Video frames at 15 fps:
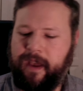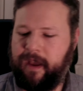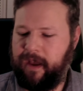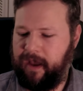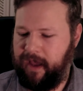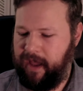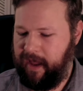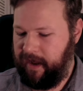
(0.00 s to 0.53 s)

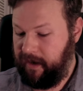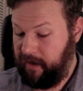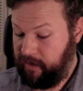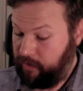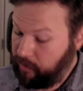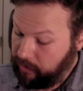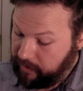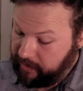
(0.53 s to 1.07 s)
And
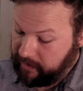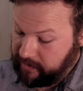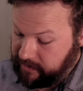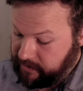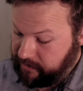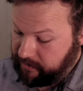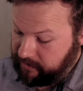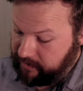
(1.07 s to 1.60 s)
according
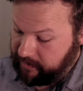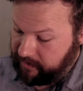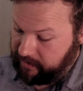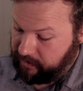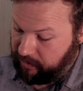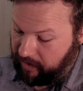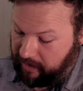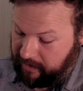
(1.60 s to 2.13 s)
to the
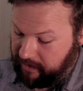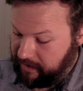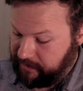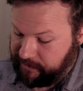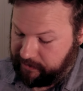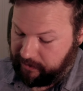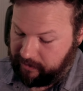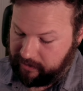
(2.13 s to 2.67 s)

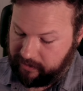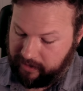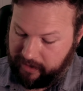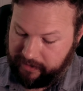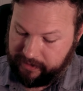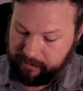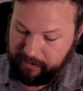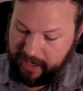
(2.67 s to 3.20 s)
chronological order
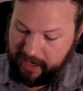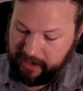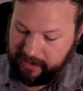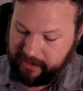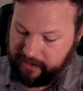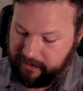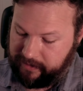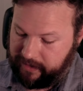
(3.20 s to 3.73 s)
on the
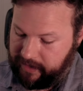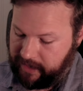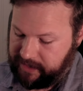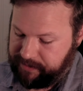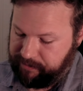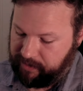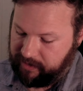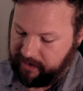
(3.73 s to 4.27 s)
back here, the
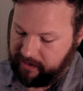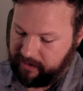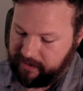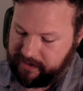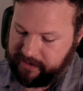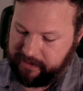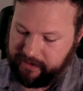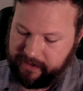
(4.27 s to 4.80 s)
next book in our
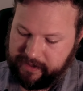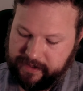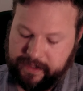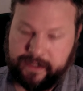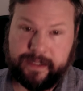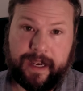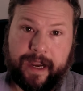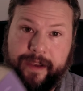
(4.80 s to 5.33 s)
series
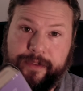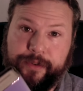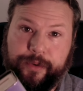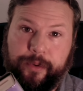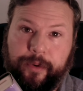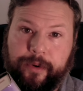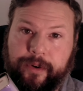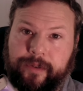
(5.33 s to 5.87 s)
is Either
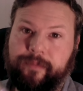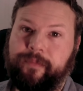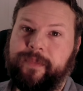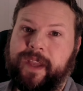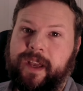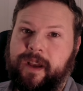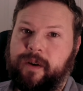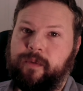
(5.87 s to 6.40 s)
Or,
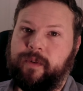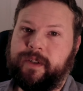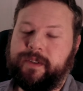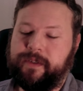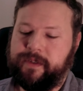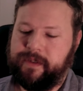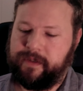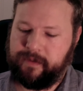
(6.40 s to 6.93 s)
which
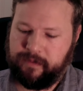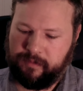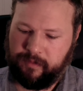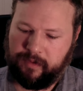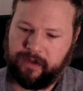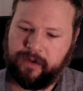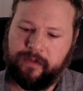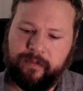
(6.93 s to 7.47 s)
was
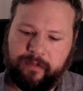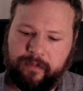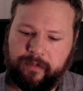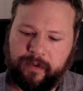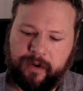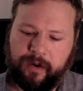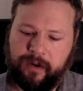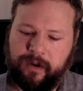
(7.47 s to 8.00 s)
one of
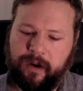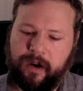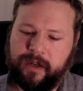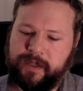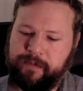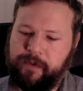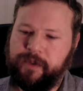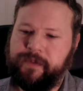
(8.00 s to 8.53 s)

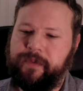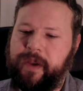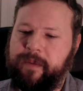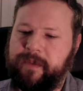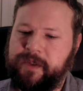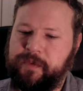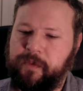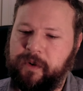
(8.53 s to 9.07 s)
Kierkegaard's most
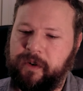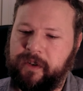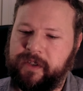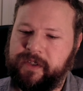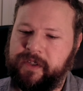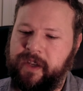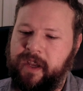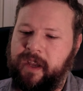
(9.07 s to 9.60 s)
famous
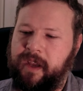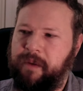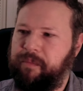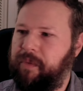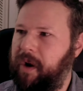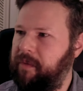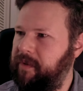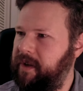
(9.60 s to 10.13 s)
works.
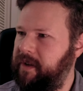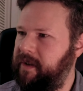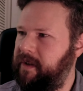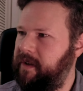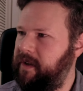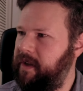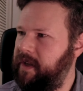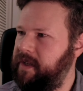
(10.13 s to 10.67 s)
Probably
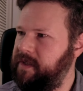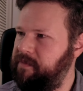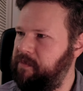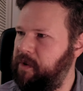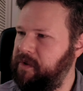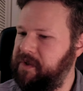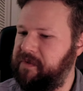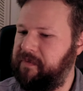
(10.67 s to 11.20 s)
his
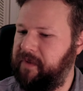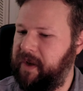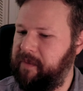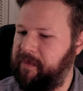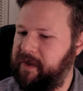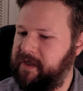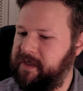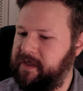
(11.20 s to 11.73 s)
most
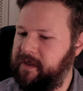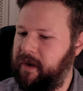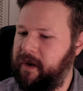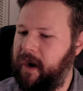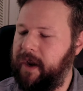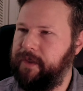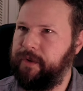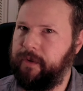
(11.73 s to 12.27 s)
famous,
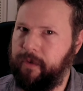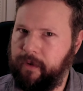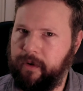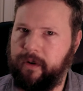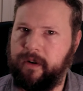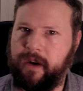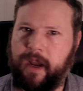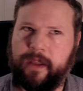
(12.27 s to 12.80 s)
Either
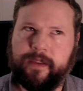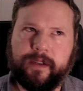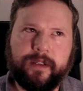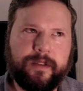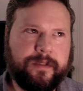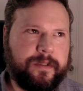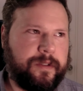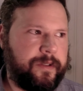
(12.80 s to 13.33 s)
Or, and the
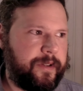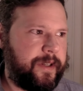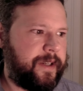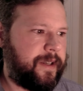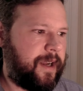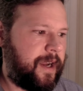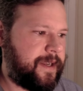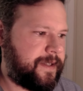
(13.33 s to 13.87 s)

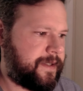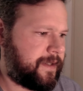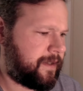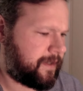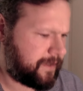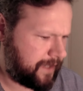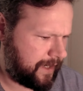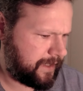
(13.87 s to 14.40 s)
concluding
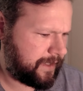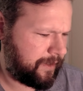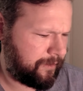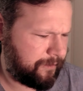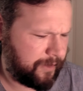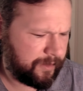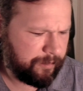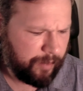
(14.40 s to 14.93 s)

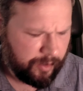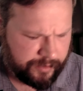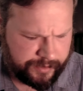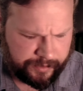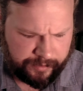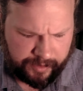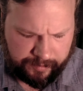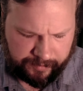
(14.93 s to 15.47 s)
unscientific
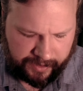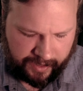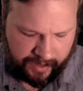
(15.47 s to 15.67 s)
postscript,